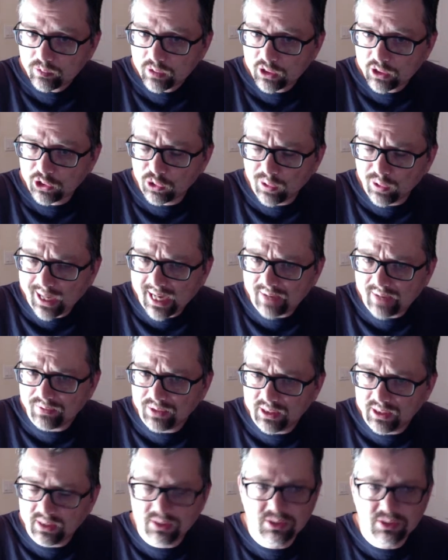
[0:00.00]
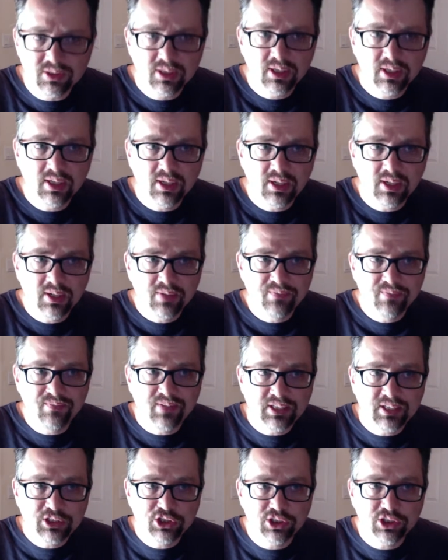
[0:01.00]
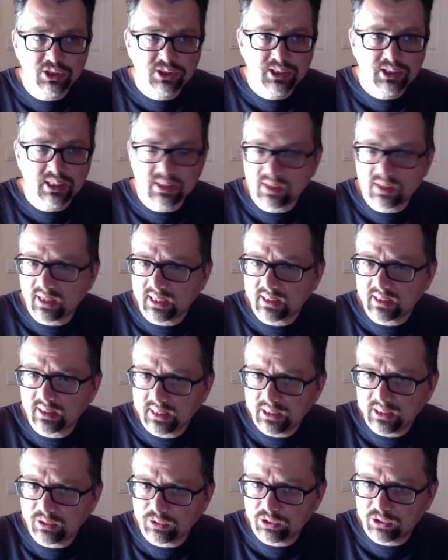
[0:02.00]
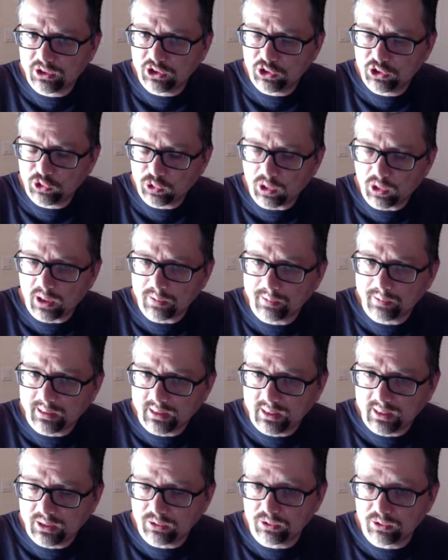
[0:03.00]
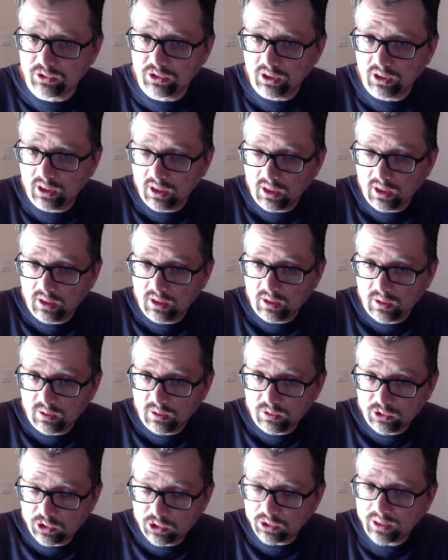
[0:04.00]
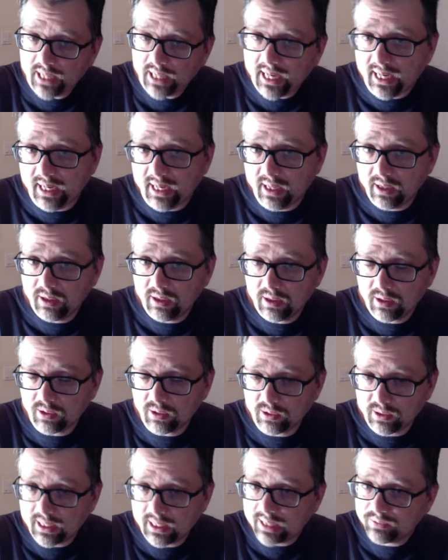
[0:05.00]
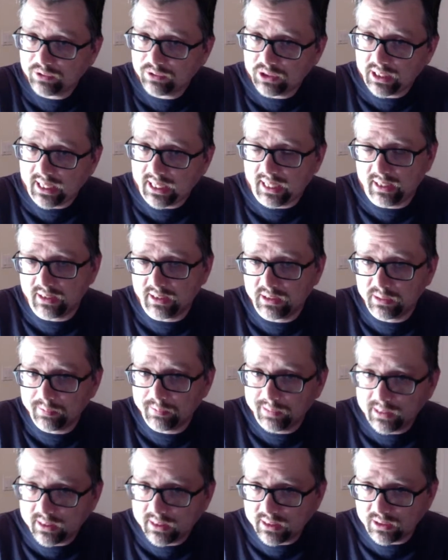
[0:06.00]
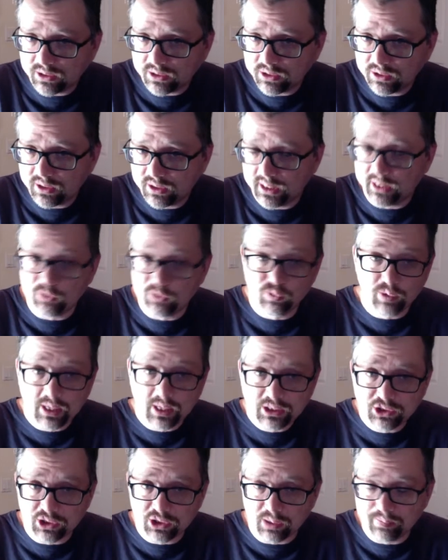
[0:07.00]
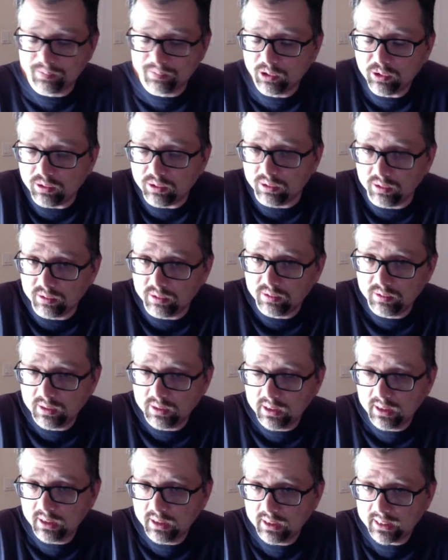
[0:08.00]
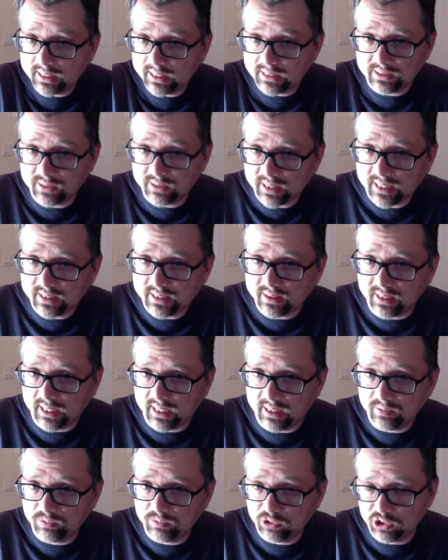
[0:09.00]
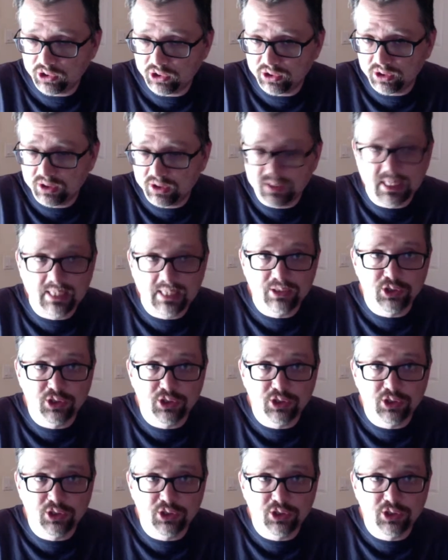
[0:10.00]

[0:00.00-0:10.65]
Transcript: You have these fascistic-like leaders, these strongman leaders today, are alive today in the Middle East, in Russia. Putin is like that, just decides